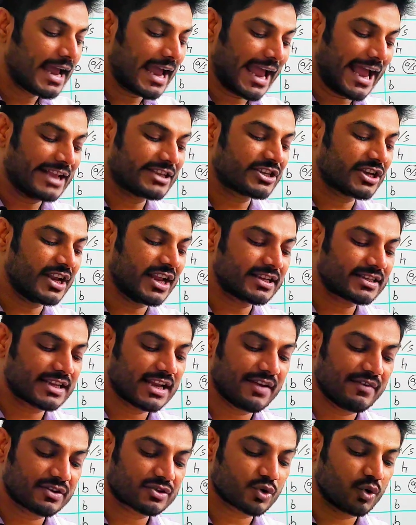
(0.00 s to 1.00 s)
H and S
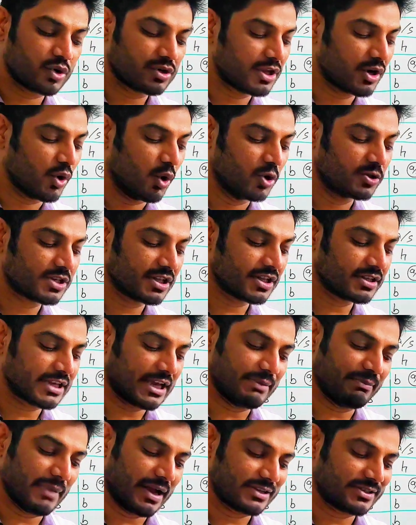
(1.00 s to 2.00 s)
never scored the goals in the
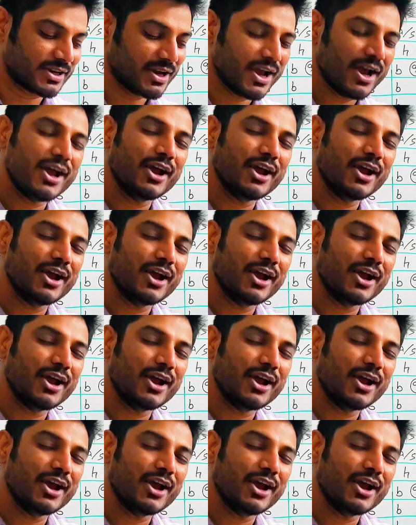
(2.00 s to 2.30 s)
same match.